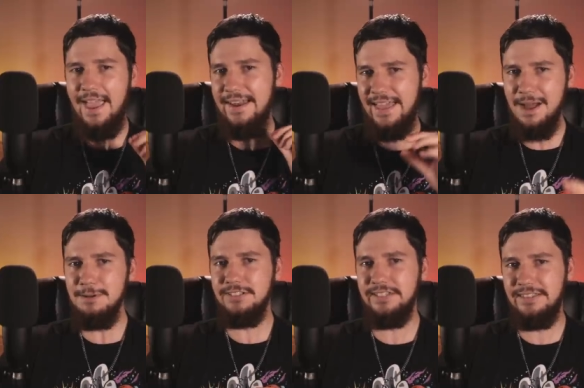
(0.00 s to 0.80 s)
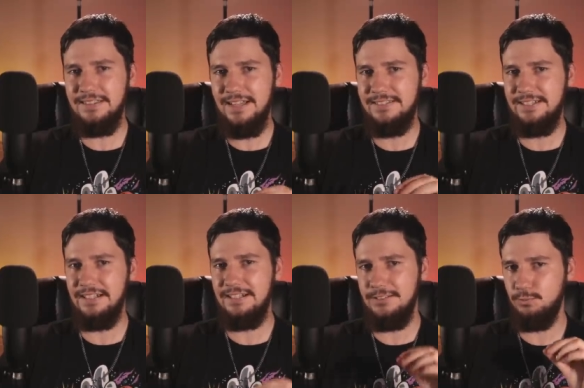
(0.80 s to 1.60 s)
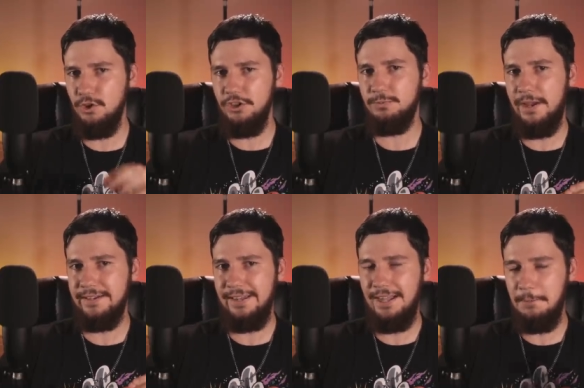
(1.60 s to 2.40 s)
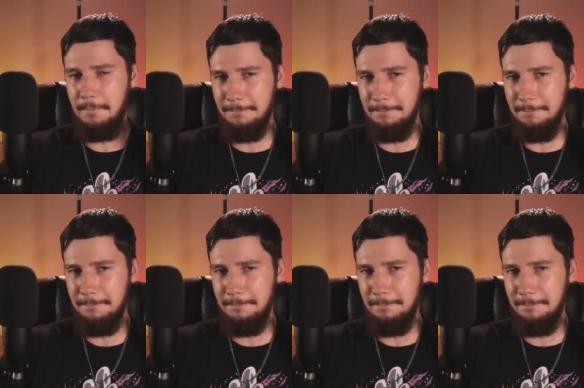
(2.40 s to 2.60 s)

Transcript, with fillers: And how much do you think that deal is worth right now?